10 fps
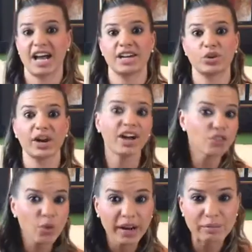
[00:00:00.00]
I don't
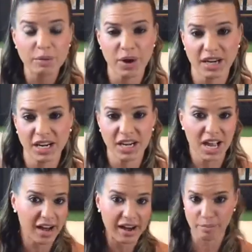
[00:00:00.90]
ever want to be pregnant
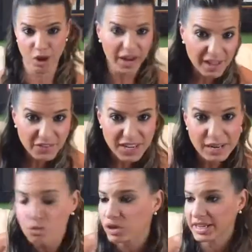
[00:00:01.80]
again, and I'm not
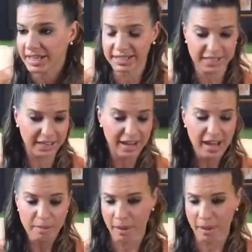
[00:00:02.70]
having any more kids, and